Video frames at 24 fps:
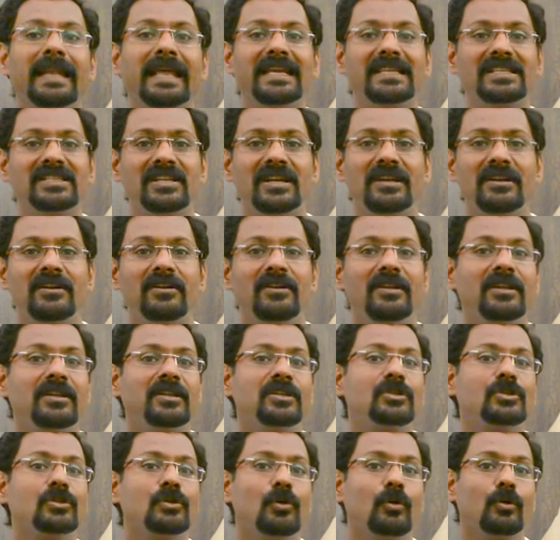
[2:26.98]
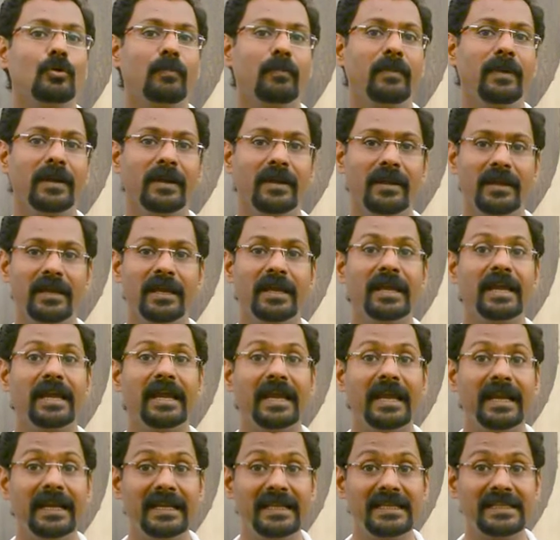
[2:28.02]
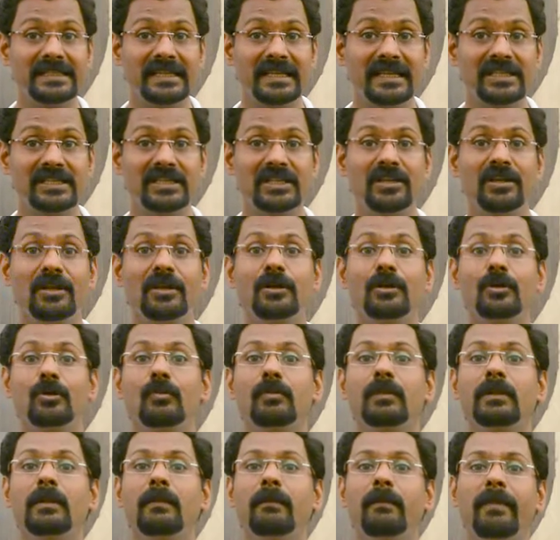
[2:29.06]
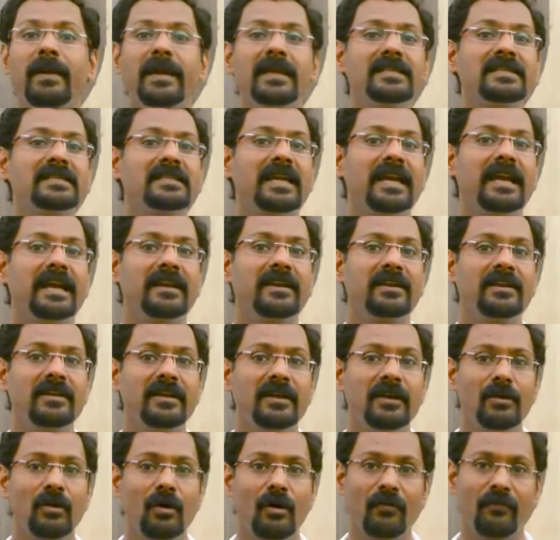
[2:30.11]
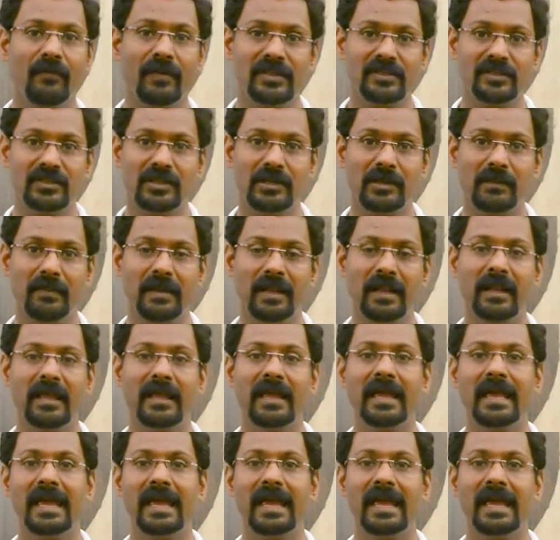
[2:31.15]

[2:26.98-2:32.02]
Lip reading: text editor is Notepad. It is considered to be the best editor of HTML,